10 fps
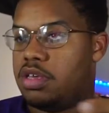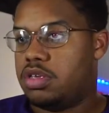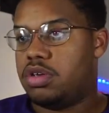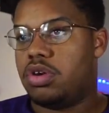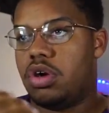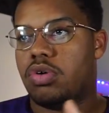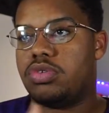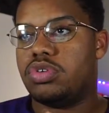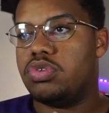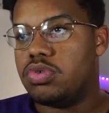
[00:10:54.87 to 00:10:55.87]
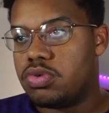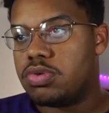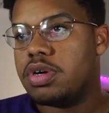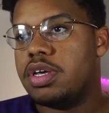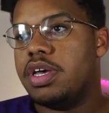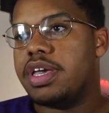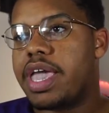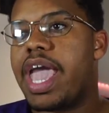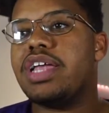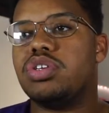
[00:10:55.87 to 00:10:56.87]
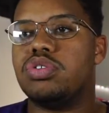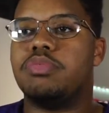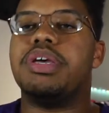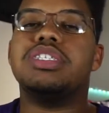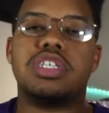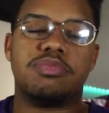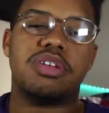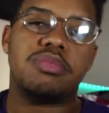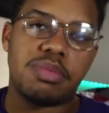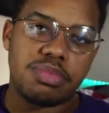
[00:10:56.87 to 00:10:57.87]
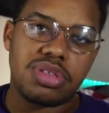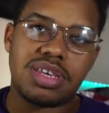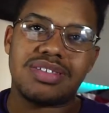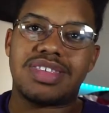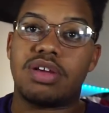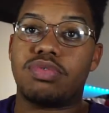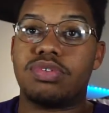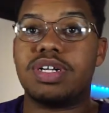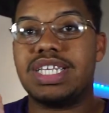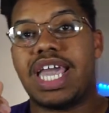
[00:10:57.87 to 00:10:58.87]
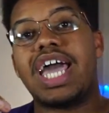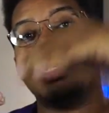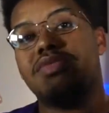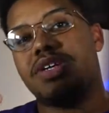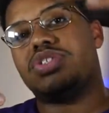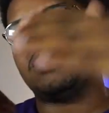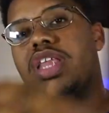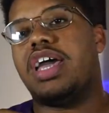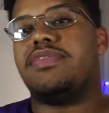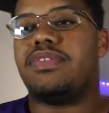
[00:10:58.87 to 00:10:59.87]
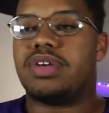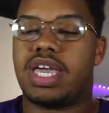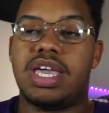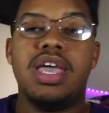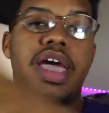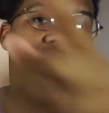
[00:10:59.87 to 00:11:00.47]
You know, you can't do the basic minimum things that will really elevate your life, okay?